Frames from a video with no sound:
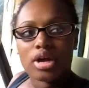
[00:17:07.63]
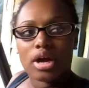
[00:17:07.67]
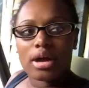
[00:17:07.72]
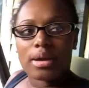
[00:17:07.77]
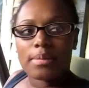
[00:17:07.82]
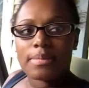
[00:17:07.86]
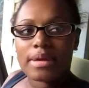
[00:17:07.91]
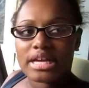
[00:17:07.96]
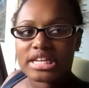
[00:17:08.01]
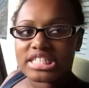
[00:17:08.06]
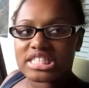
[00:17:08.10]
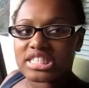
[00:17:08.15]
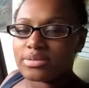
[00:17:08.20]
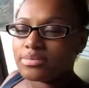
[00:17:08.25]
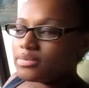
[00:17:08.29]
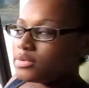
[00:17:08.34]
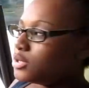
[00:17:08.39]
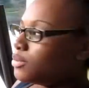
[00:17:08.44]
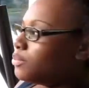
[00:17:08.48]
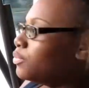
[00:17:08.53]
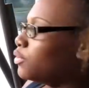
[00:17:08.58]
Talk about
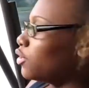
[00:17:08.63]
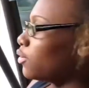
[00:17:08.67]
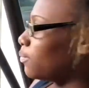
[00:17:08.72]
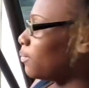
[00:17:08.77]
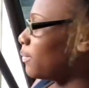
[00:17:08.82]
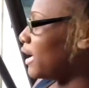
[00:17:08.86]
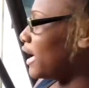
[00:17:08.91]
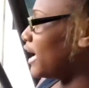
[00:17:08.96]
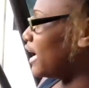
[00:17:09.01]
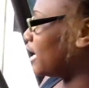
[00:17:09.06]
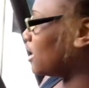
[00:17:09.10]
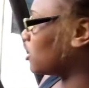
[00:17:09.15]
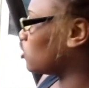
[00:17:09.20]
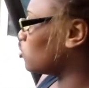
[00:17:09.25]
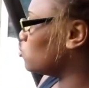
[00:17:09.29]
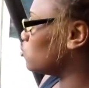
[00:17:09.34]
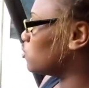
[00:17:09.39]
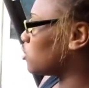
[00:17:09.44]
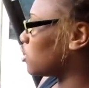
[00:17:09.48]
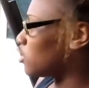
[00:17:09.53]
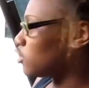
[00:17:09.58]
some the book bag.
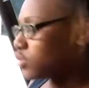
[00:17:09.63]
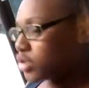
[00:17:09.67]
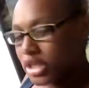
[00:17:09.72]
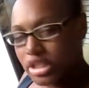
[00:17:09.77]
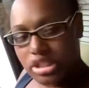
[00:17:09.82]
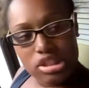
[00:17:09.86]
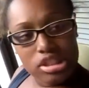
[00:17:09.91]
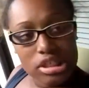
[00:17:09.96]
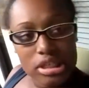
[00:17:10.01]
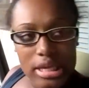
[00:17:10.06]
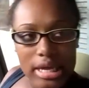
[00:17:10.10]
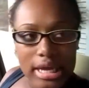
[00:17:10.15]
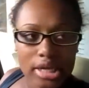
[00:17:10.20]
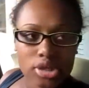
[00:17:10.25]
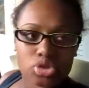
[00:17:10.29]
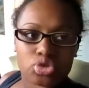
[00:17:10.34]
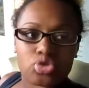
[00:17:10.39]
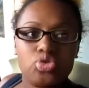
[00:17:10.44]
You okay? She in the house.